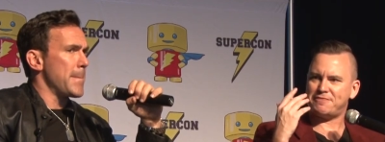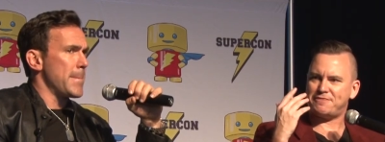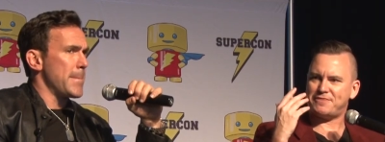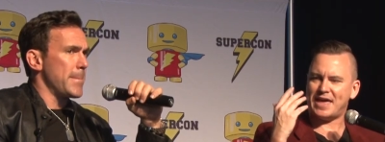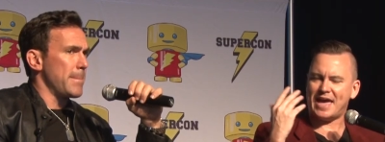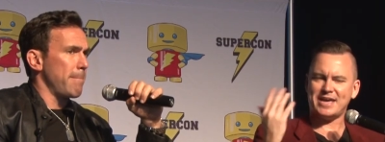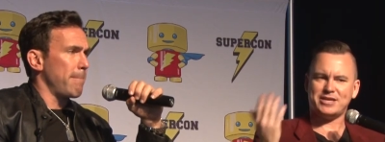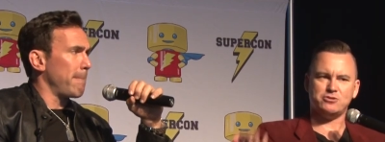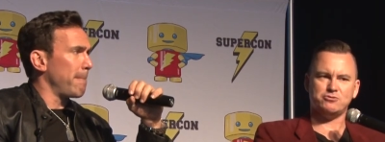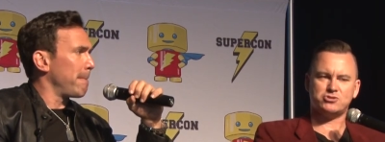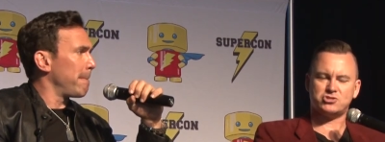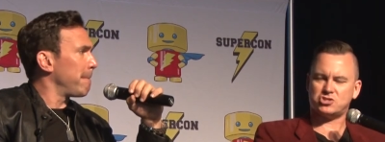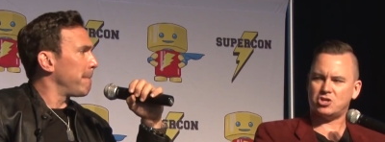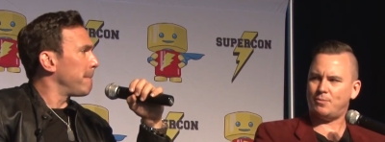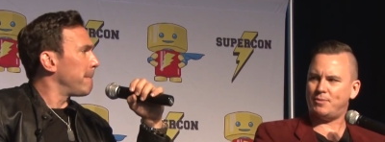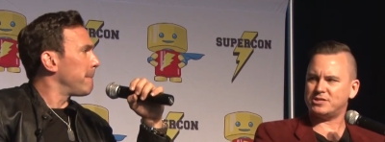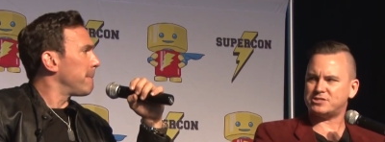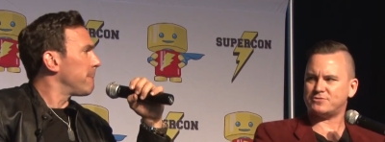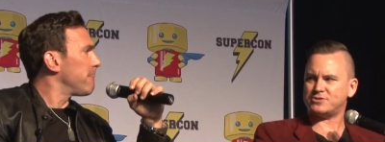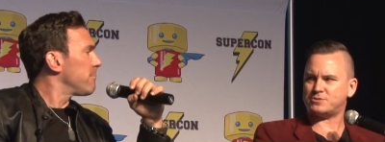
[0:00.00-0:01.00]
Speaker 1: thank you so
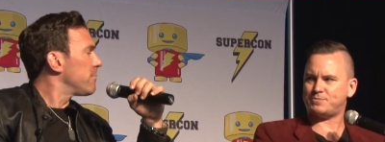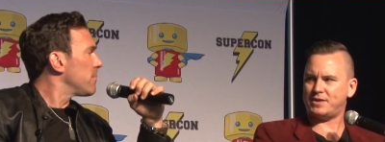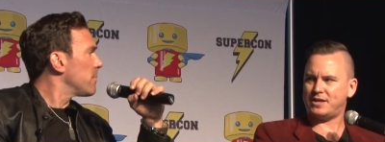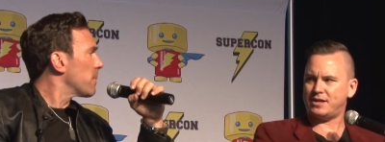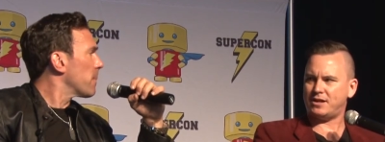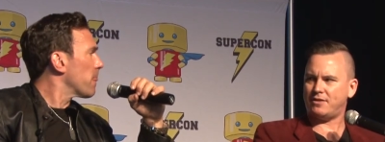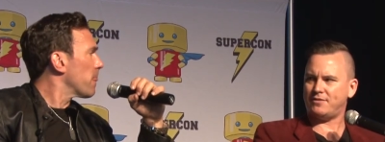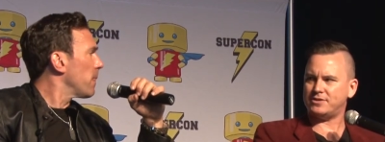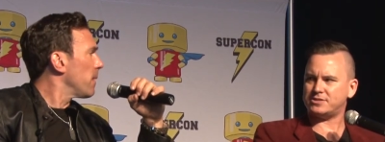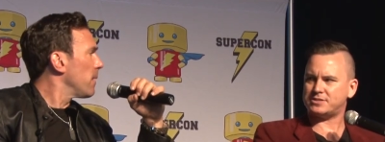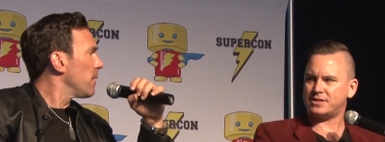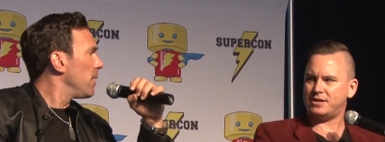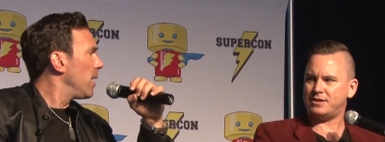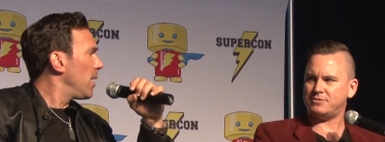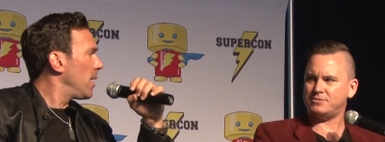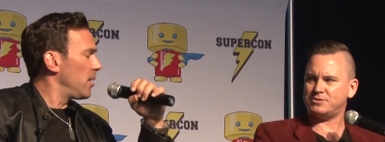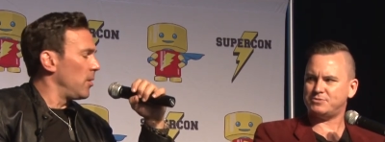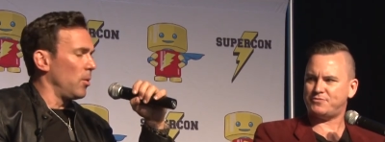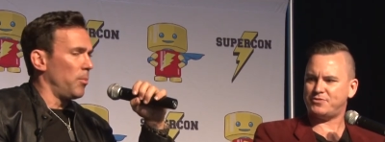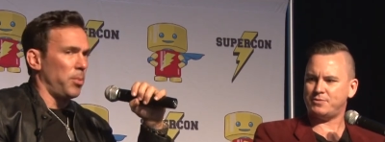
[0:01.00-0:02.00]
much for spending all this. Uh,
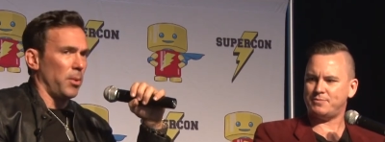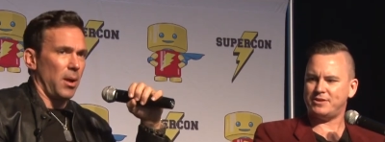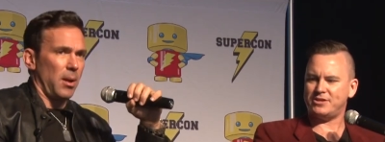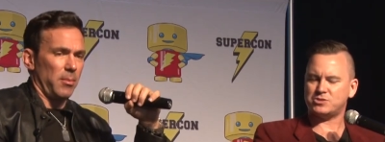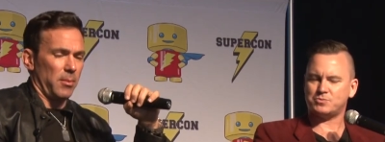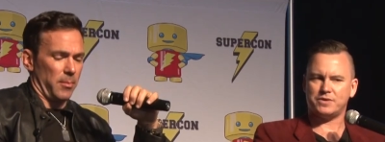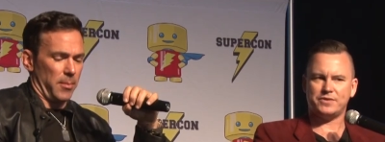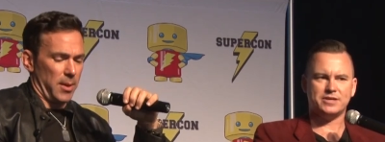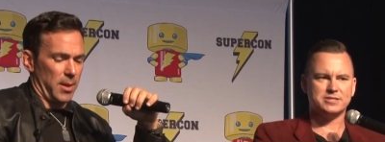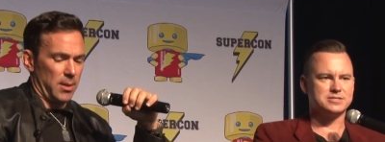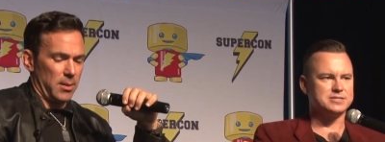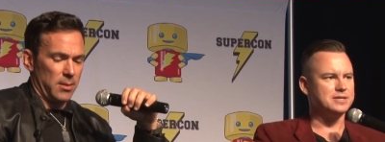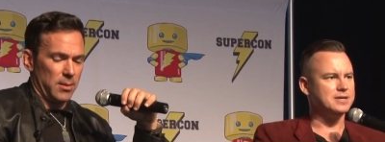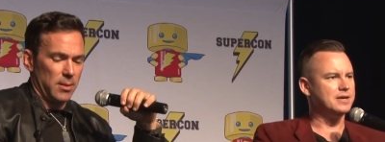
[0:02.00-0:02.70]
yeah, no problem, man.